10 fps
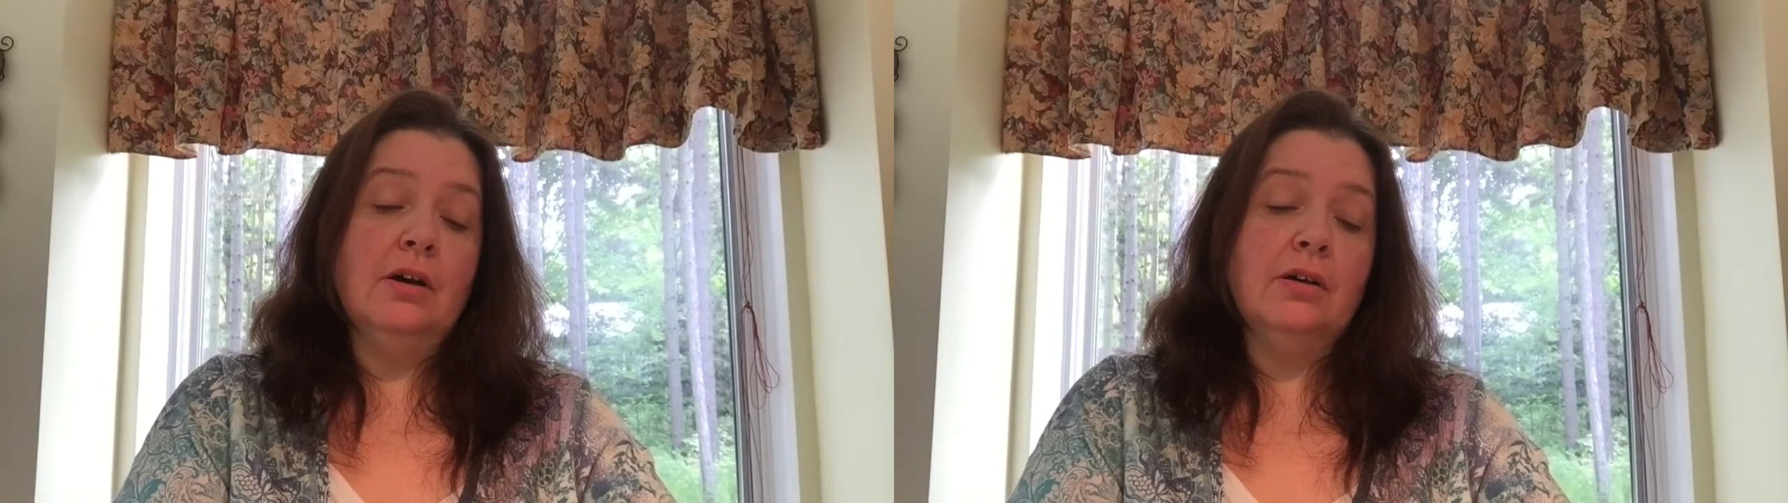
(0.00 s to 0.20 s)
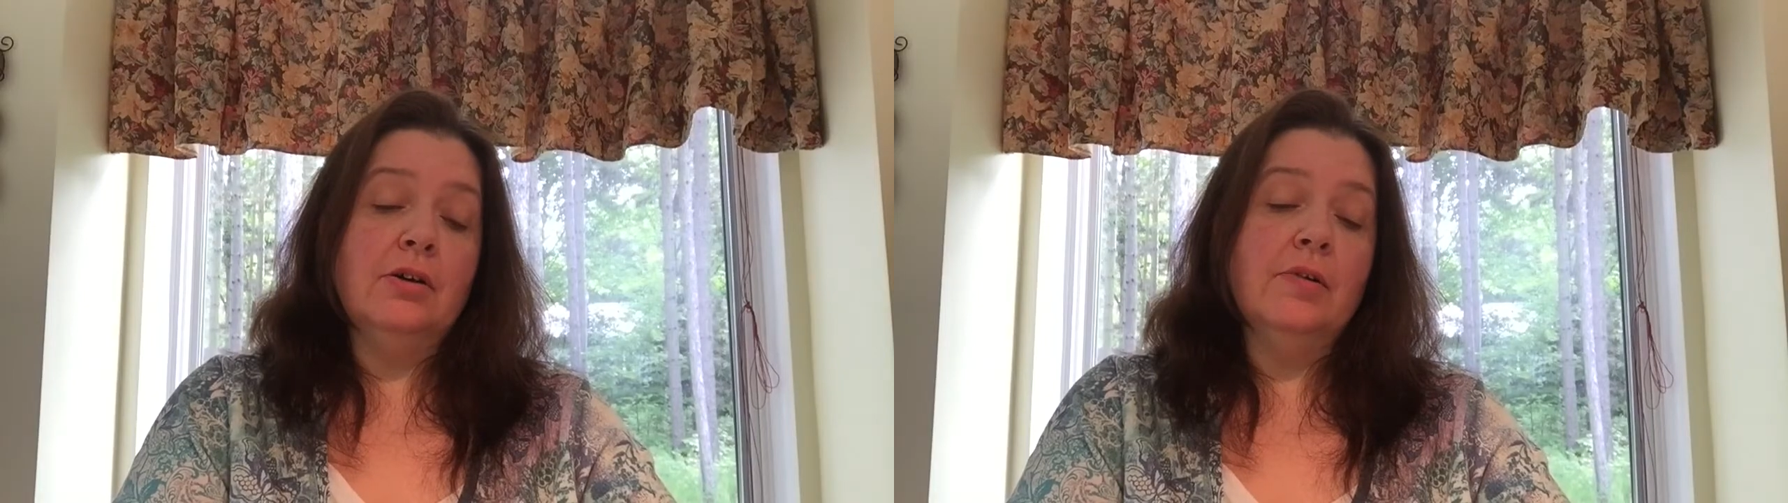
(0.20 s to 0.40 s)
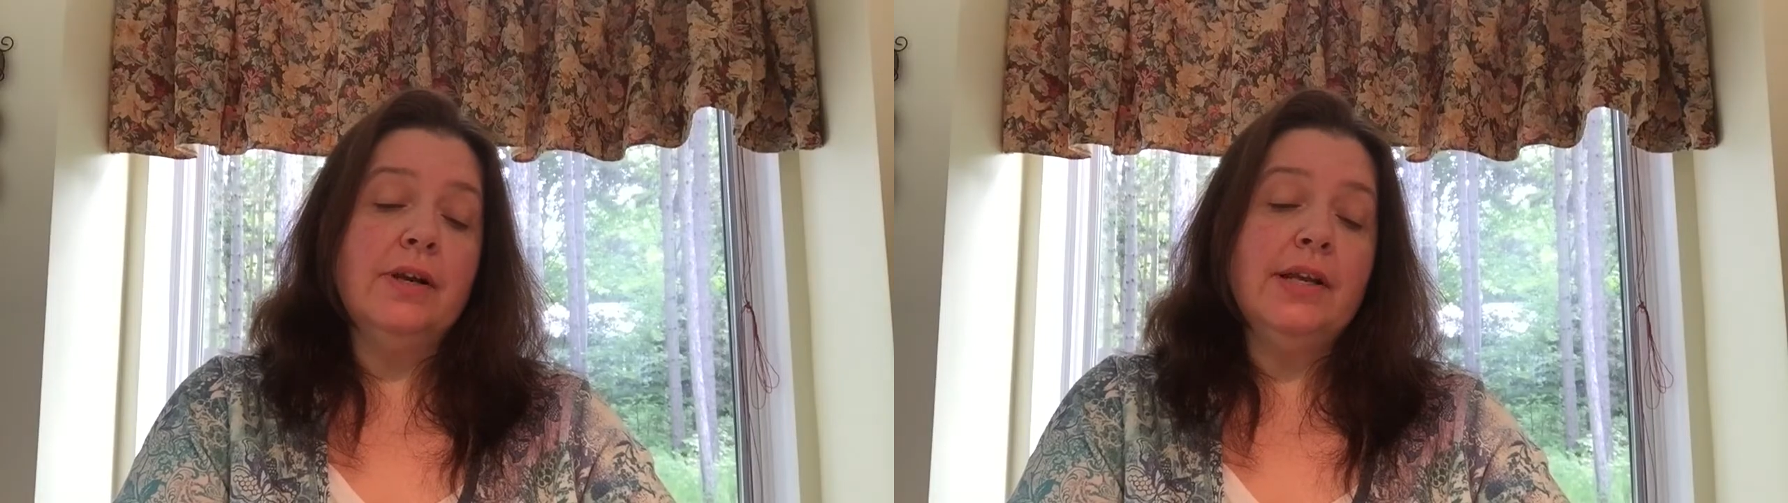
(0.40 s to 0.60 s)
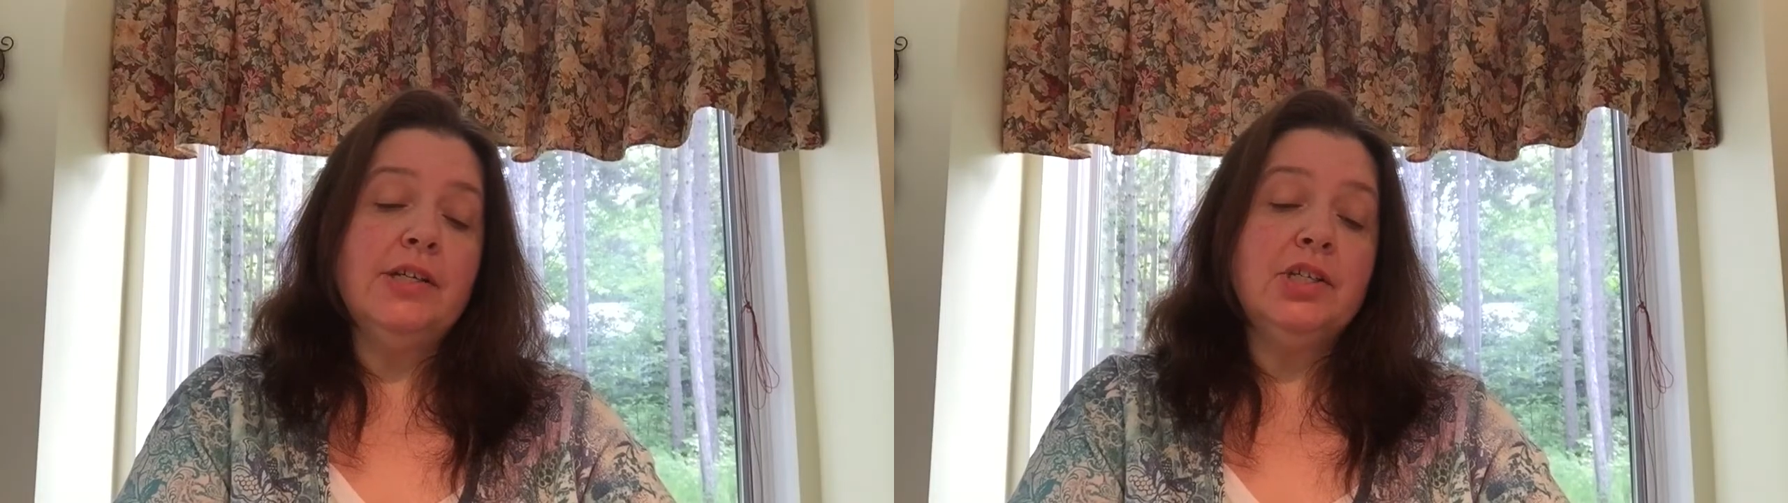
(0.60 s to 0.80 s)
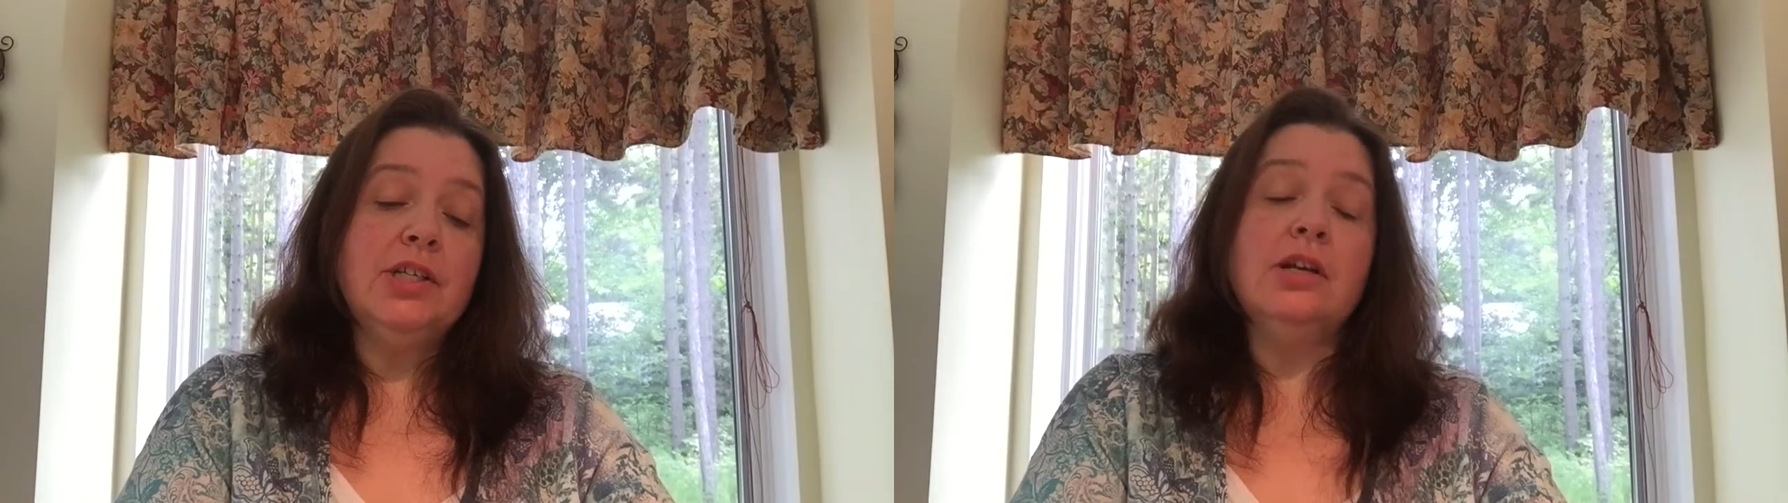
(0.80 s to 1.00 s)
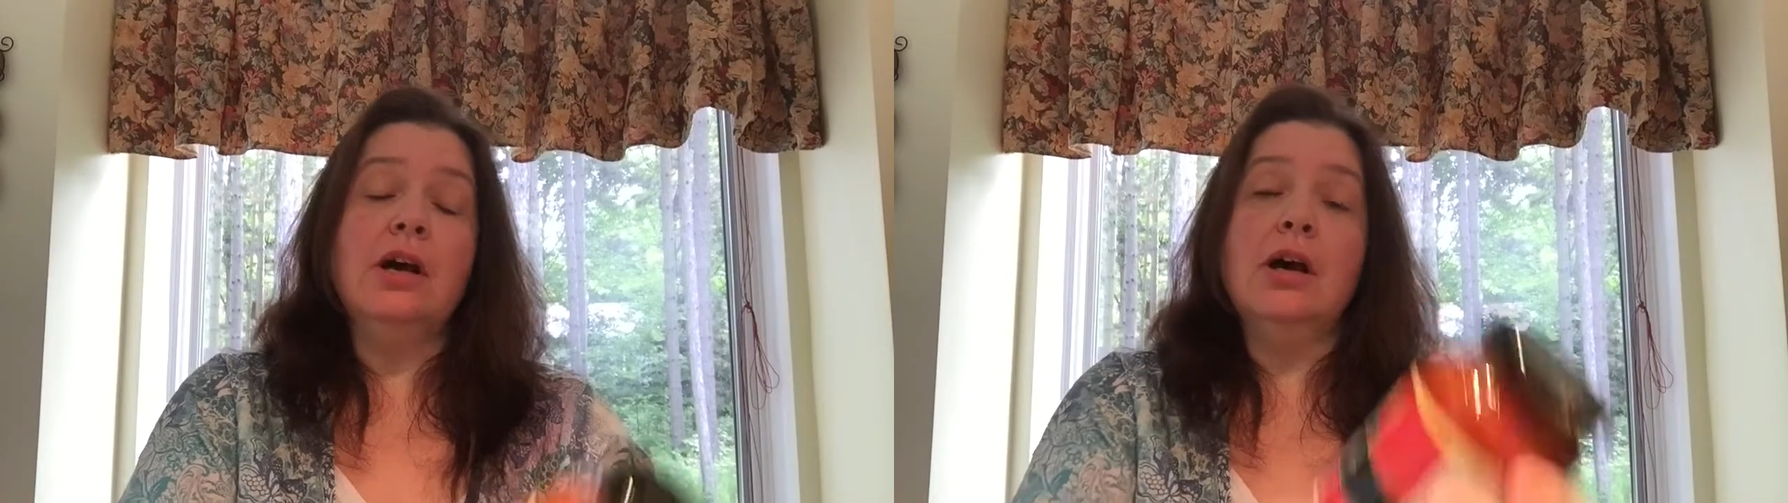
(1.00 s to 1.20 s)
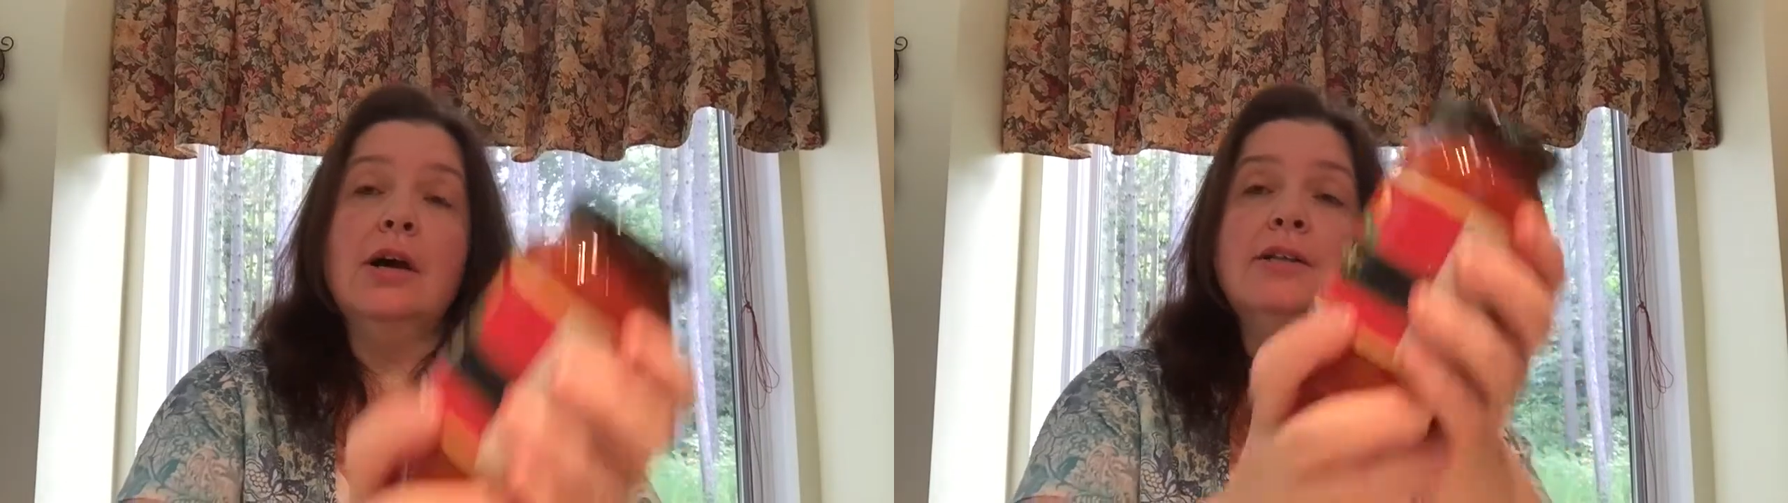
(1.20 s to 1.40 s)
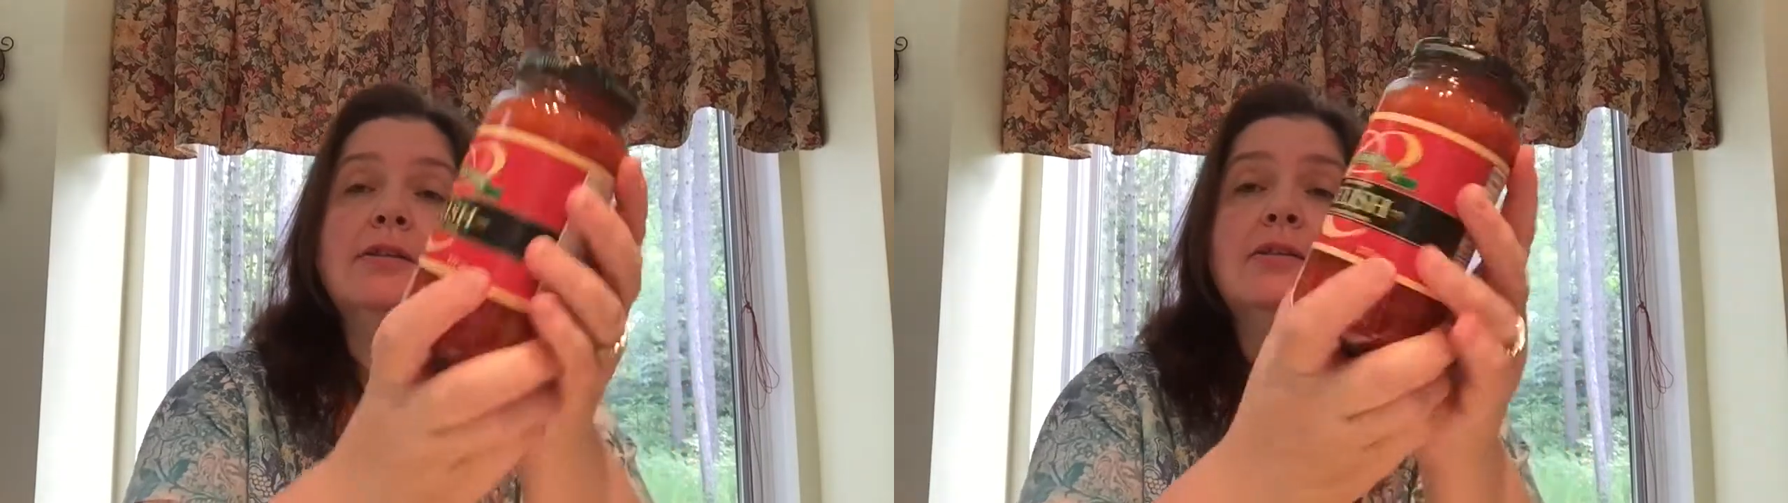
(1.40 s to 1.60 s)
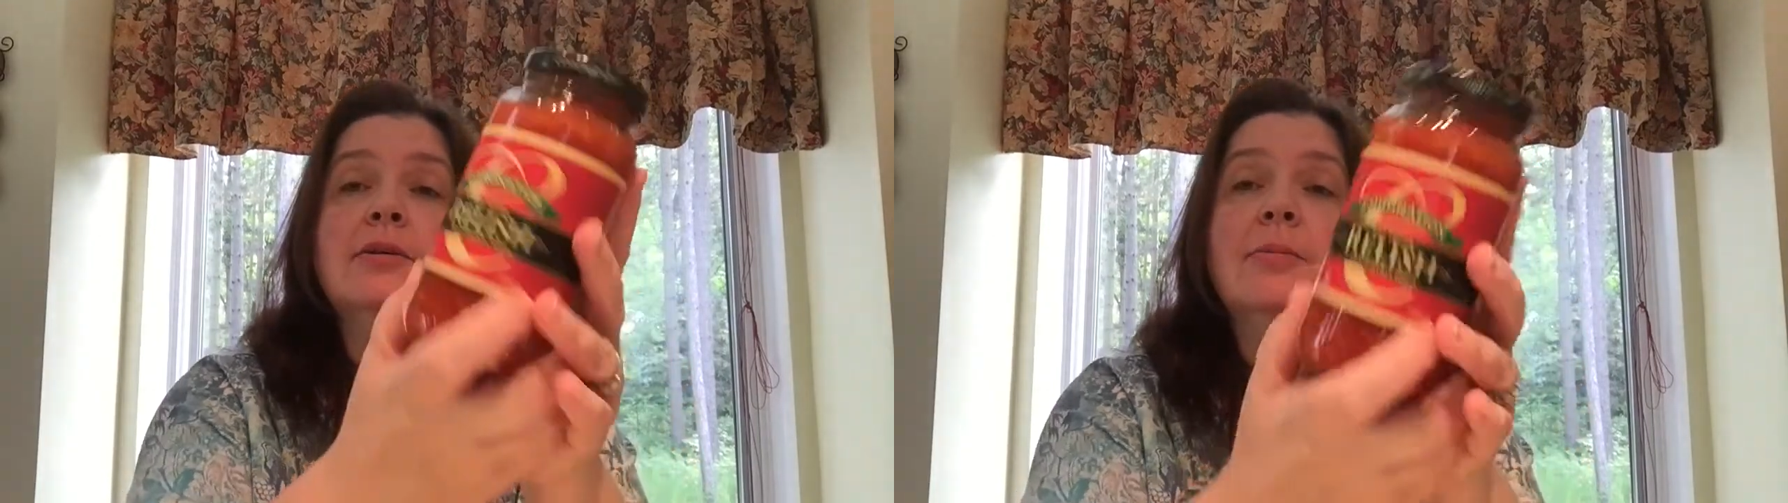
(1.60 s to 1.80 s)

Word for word: Coronation Hot